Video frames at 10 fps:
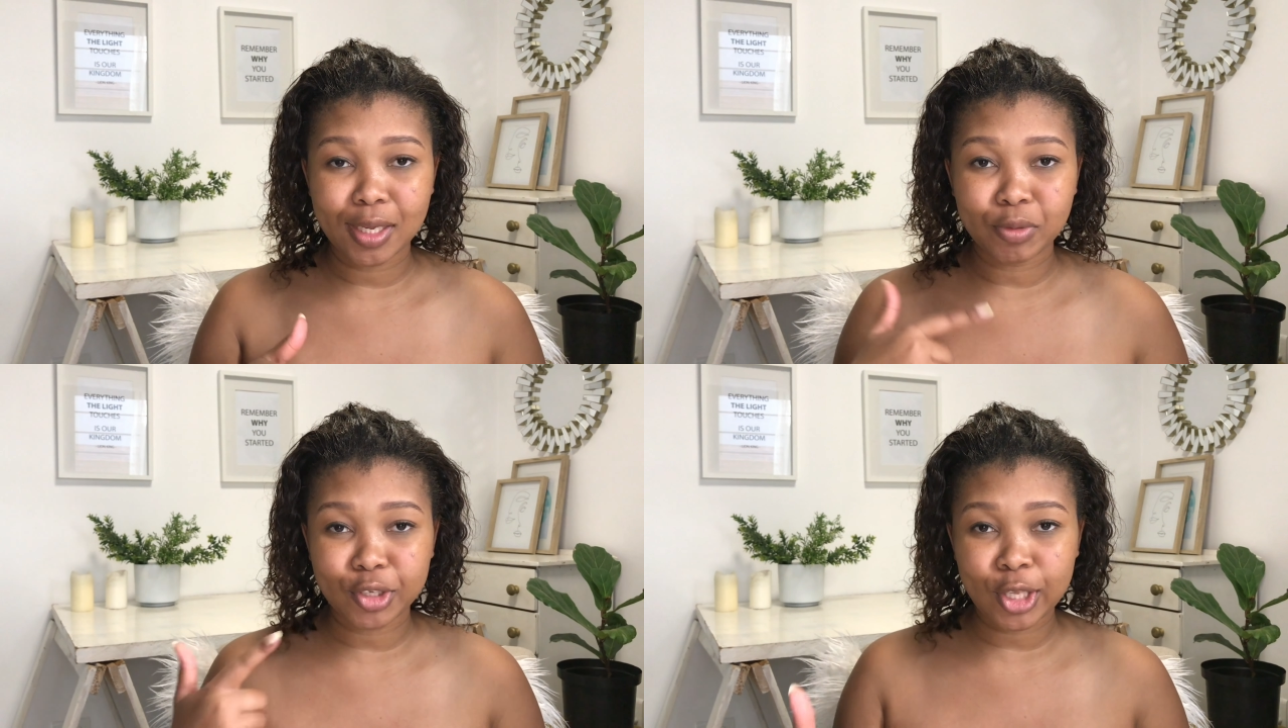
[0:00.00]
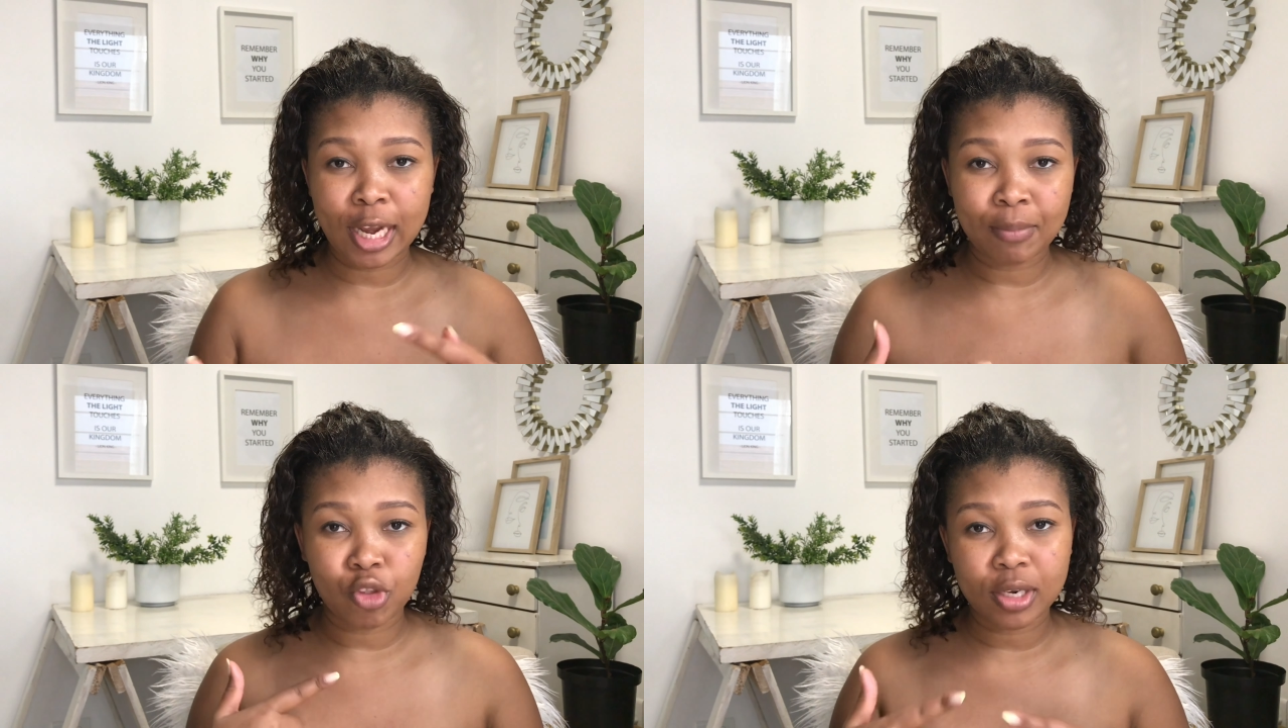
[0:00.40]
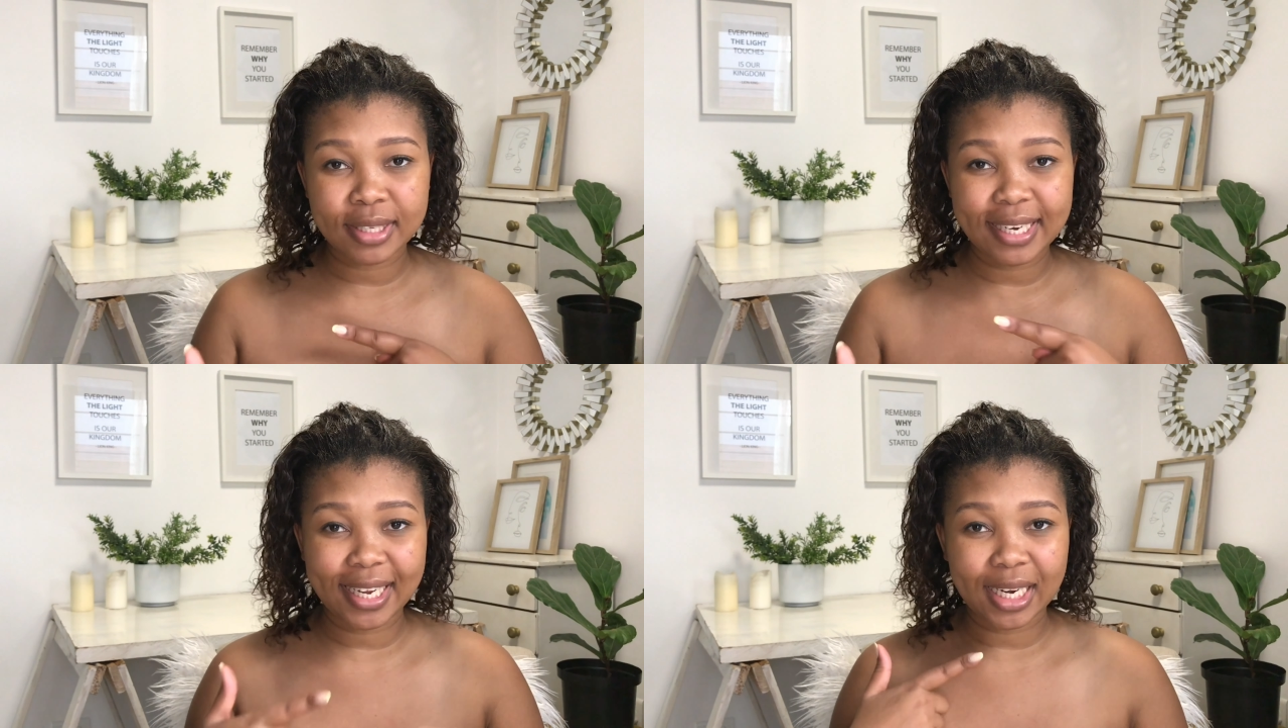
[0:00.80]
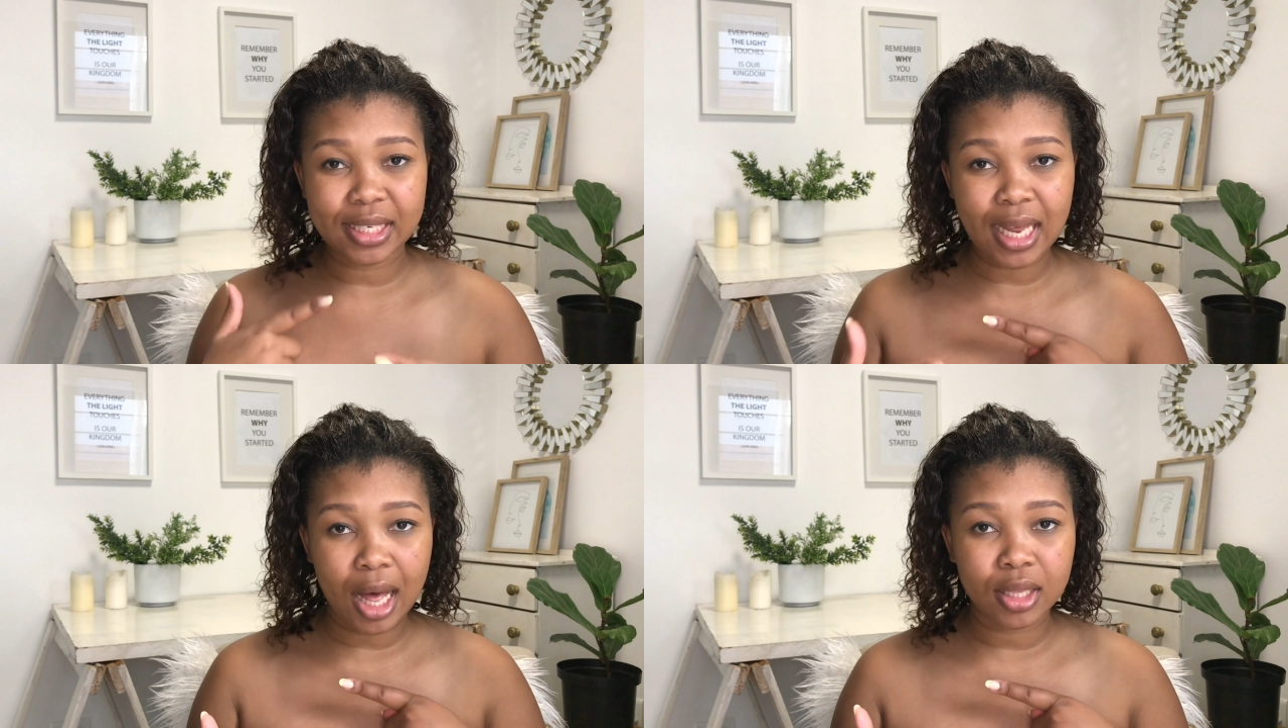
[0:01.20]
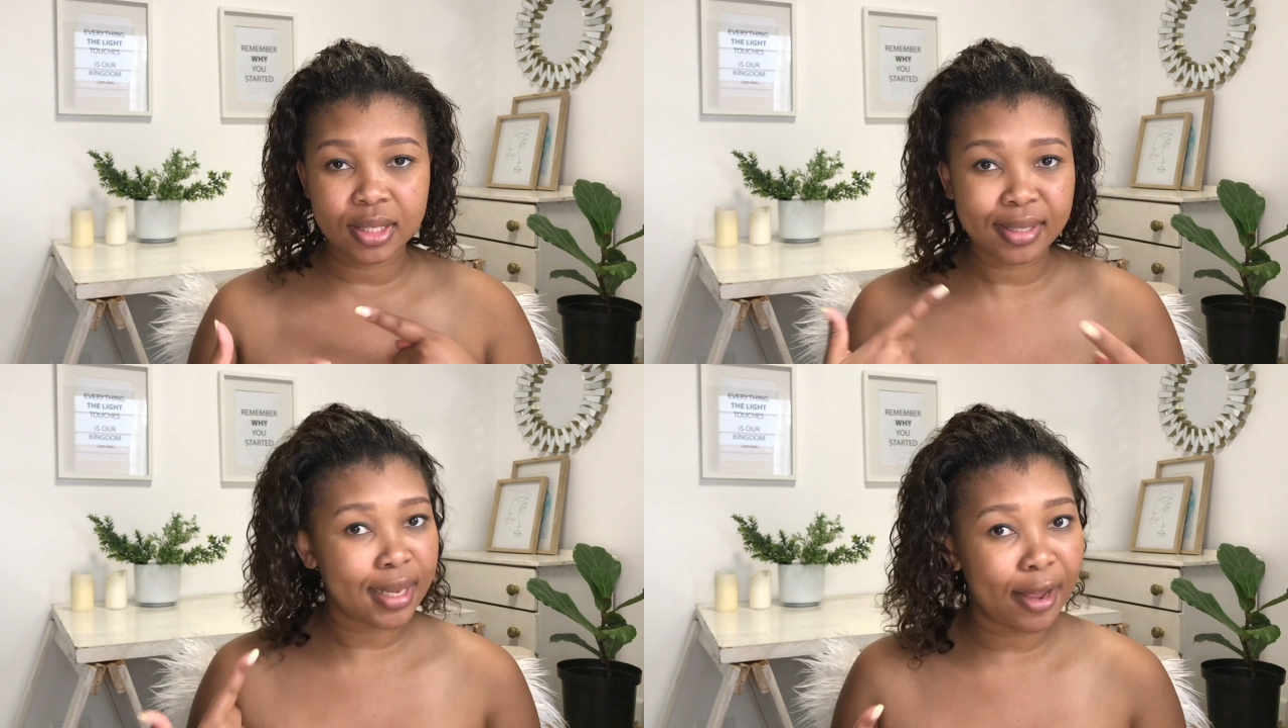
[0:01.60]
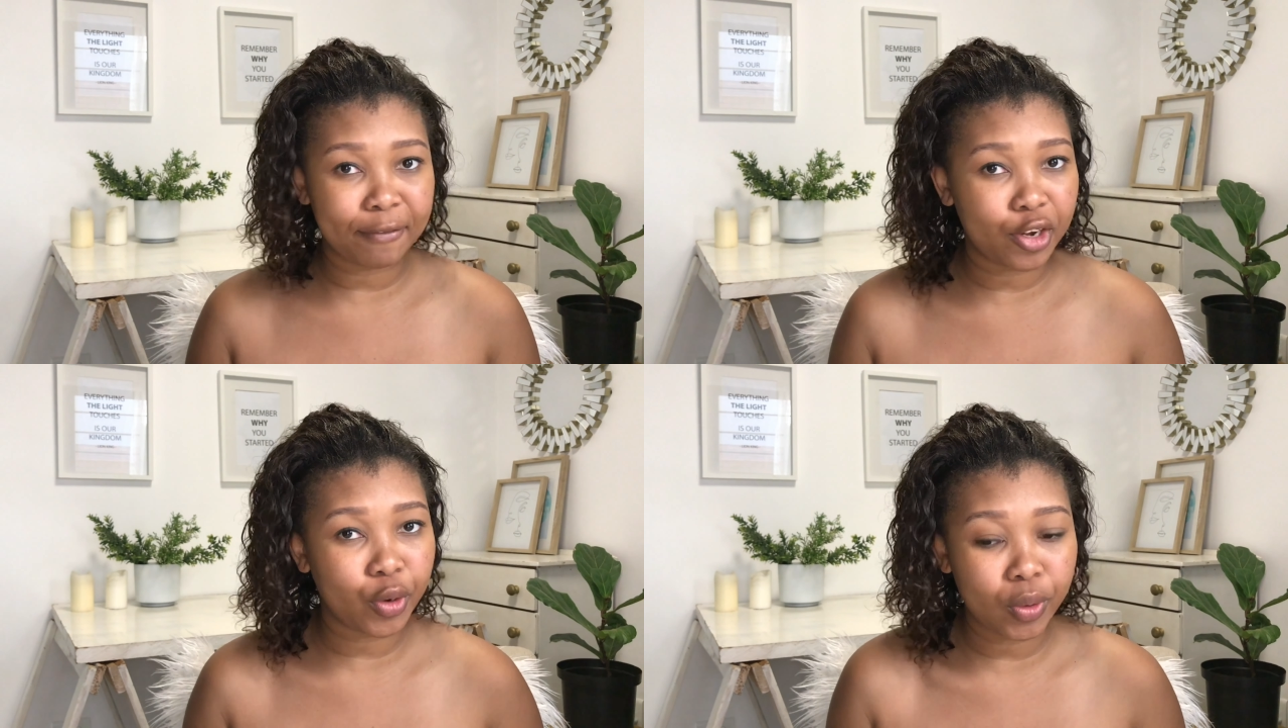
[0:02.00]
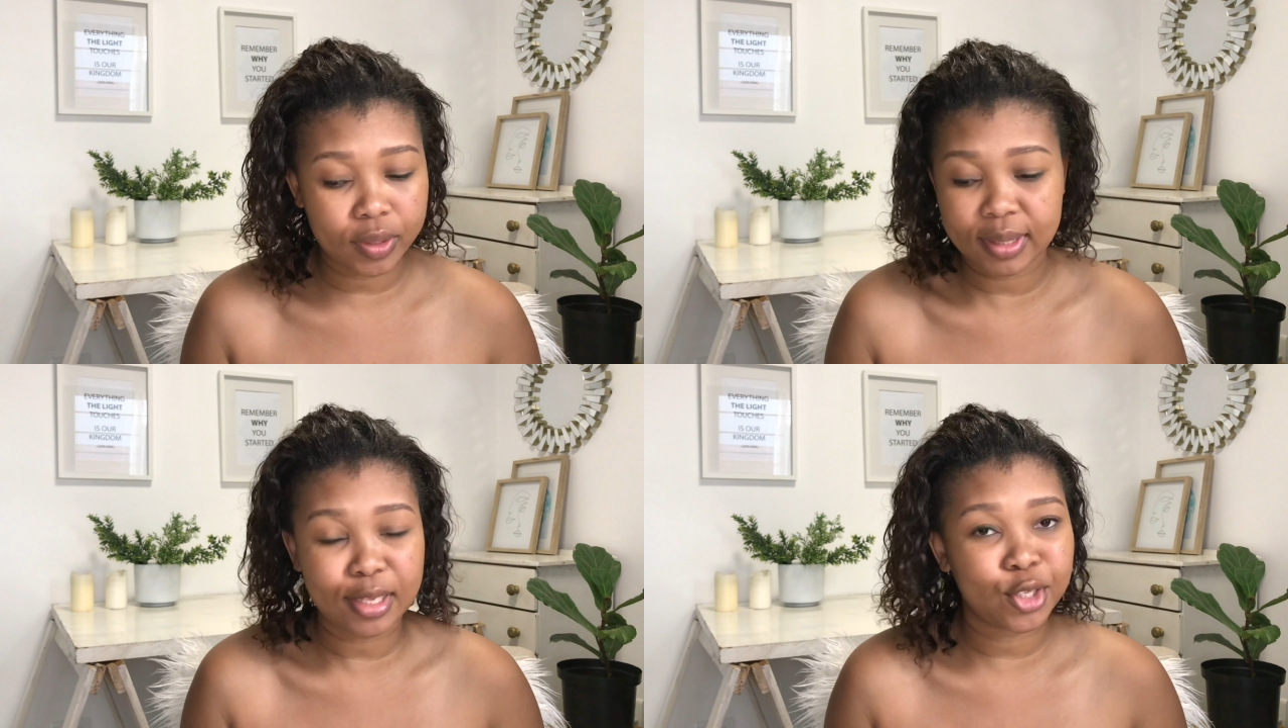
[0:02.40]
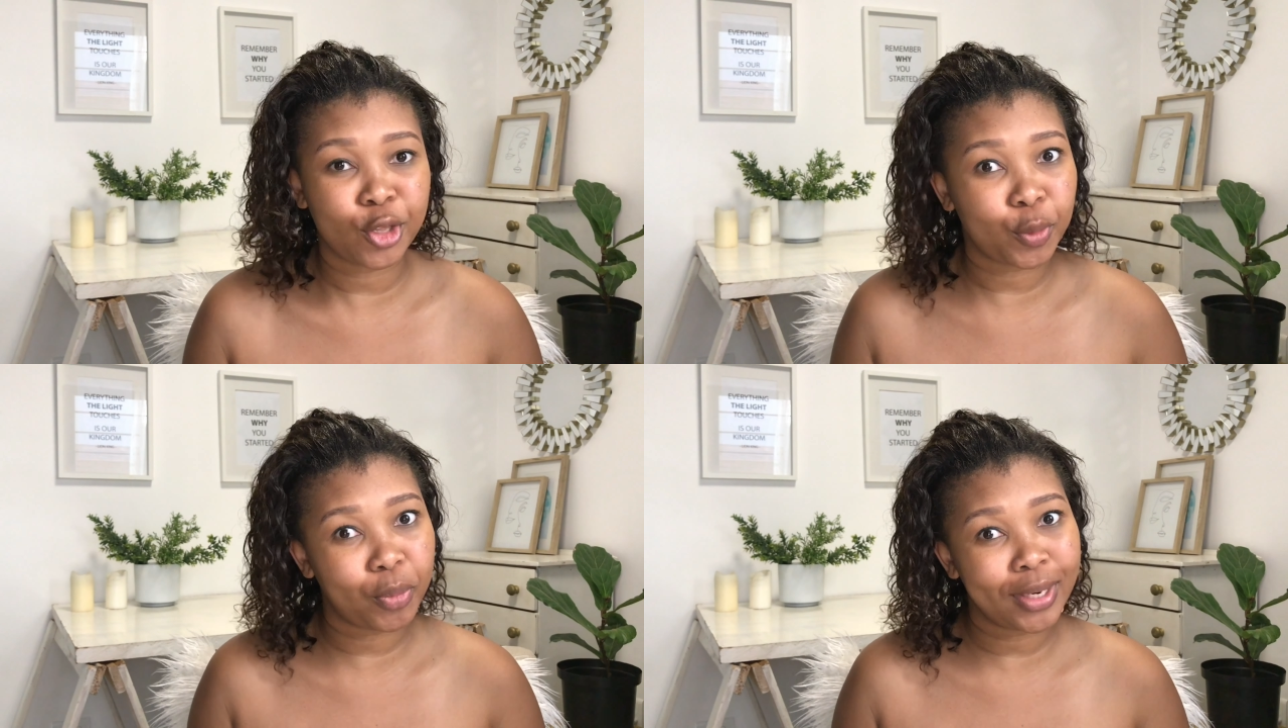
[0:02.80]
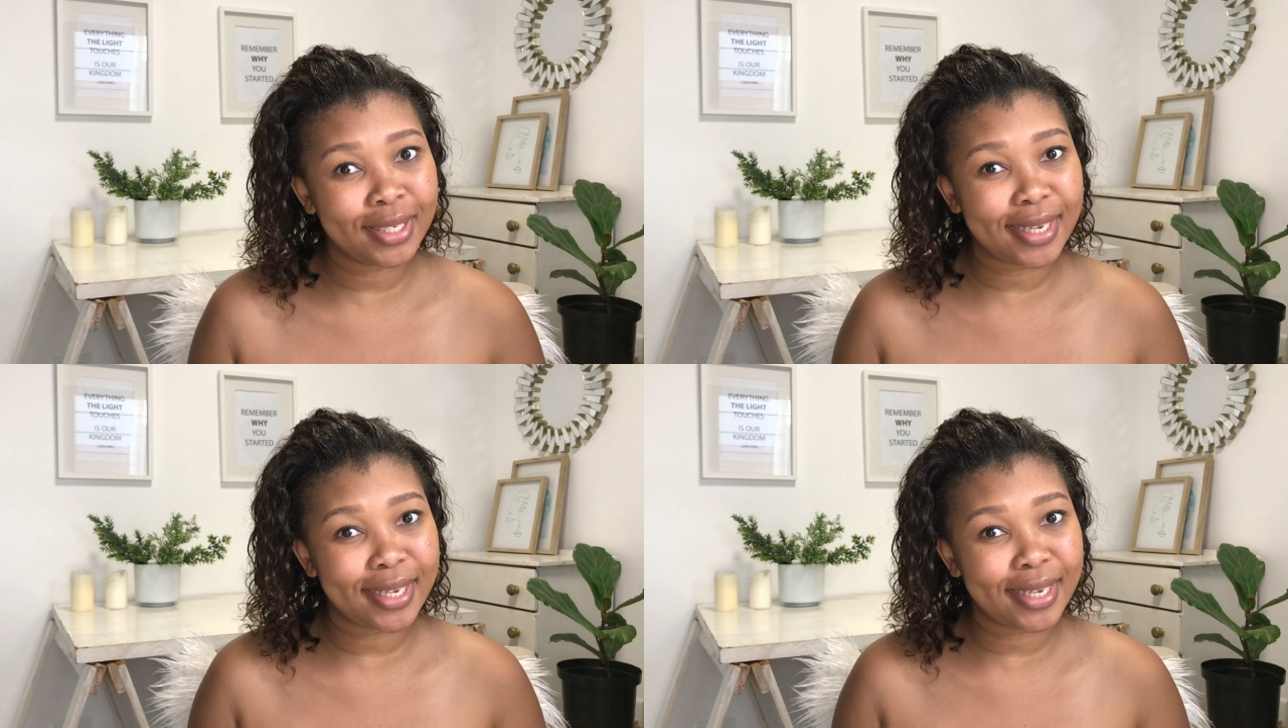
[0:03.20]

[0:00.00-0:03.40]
just so that I'm not sitting in a towel this entire video, because that's not the point.